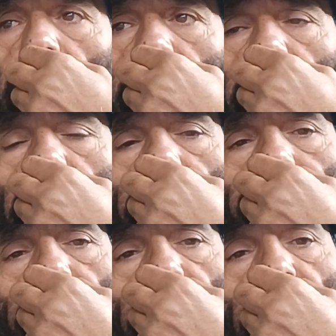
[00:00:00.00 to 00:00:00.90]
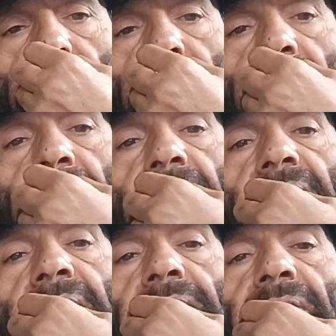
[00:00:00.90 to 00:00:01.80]
it,
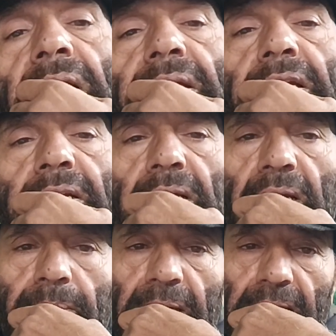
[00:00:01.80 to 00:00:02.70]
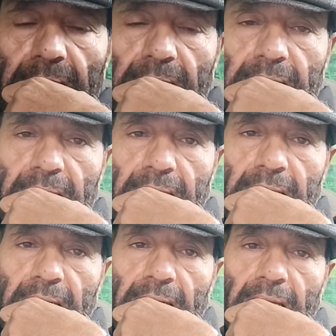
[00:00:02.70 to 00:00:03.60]
it will determine
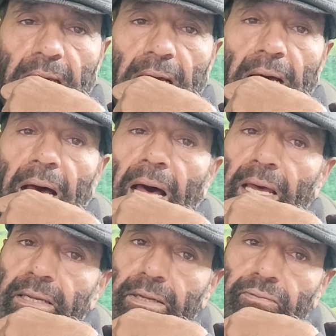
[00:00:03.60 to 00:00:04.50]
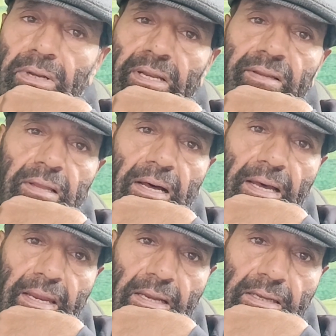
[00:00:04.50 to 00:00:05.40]
and it will
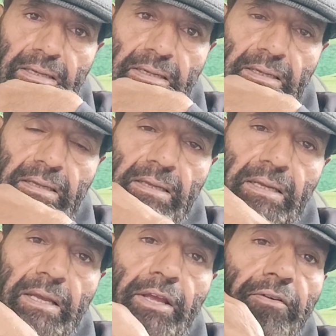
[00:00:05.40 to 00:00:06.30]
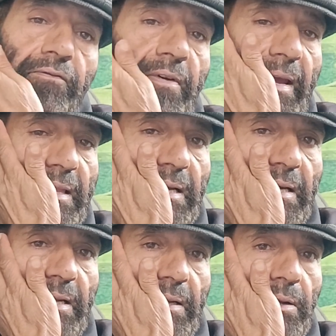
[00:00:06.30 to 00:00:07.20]
decide
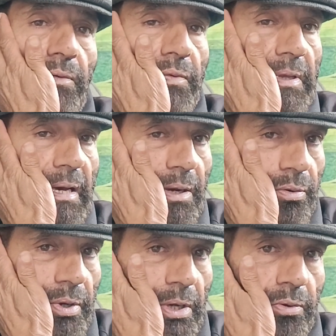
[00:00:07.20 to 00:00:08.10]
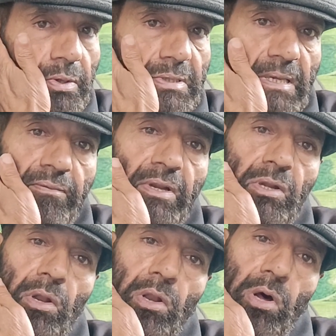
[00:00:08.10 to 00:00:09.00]
whether we are going to achieve it
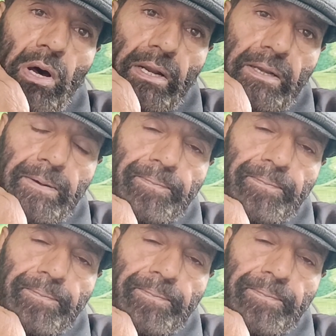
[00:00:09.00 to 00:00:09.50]
or not.